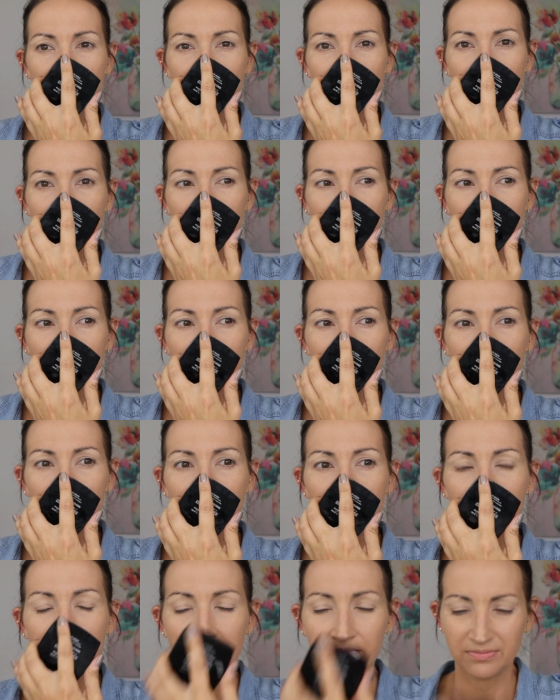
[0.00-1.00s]

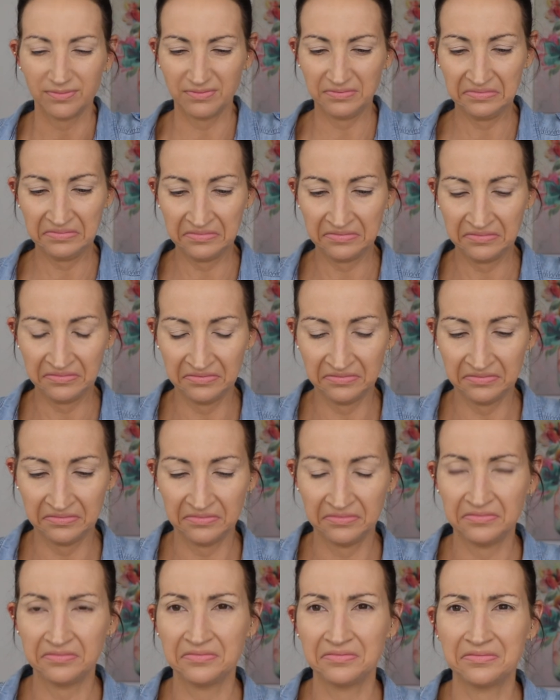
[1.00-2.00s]

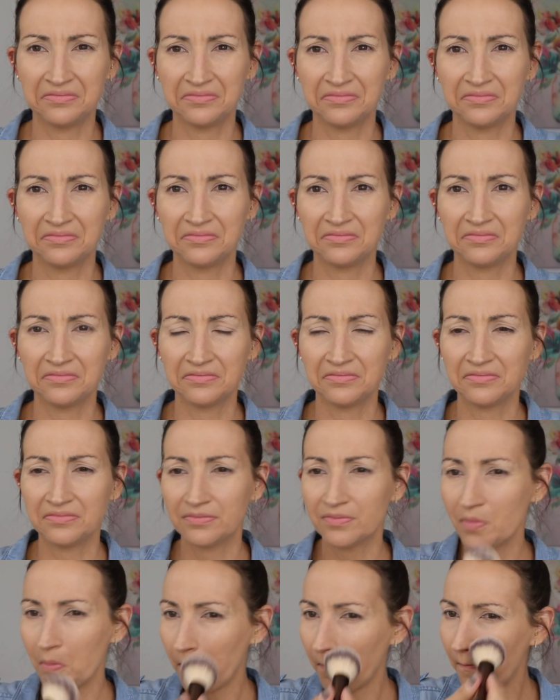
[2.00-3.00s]

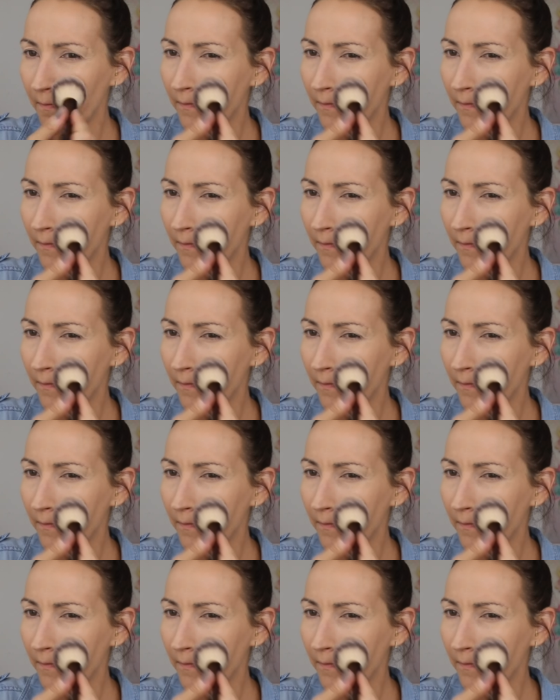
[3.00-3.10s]
Nobody speaks.